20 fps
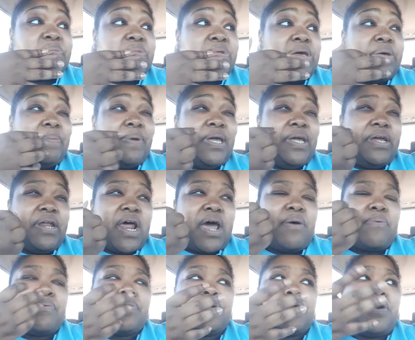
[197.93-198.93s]
I mean, I
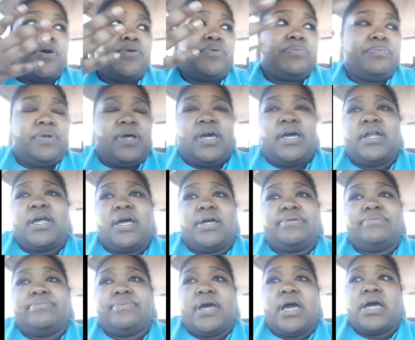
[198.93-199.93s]
would hope not. I
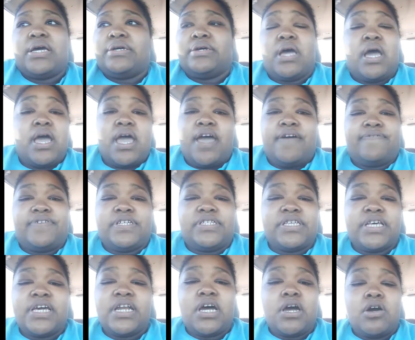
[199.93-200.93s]
have to
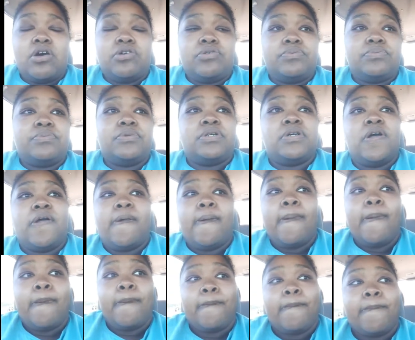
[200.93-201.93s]
say it, I hope
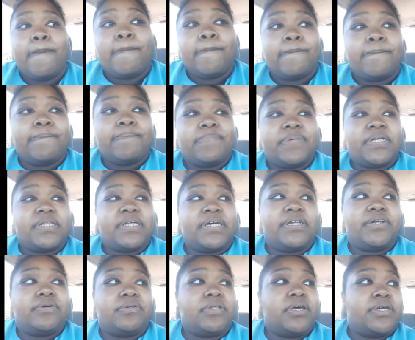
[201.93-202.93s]
that they
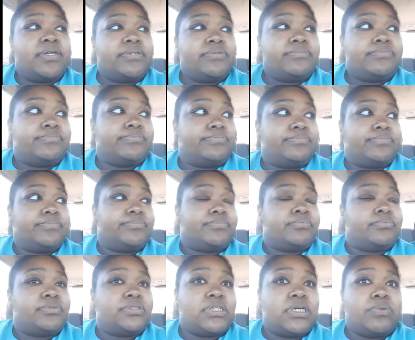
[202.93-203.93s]
don't like
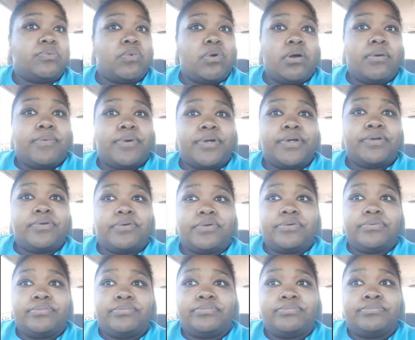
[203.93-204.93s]
set Walmart or
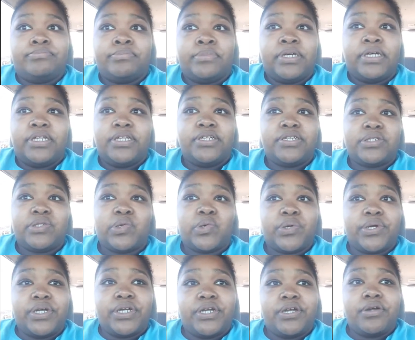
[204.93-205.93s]
any
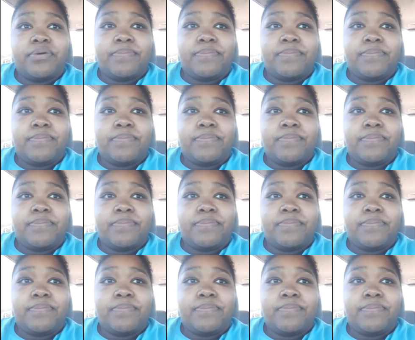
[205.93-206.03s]
store here.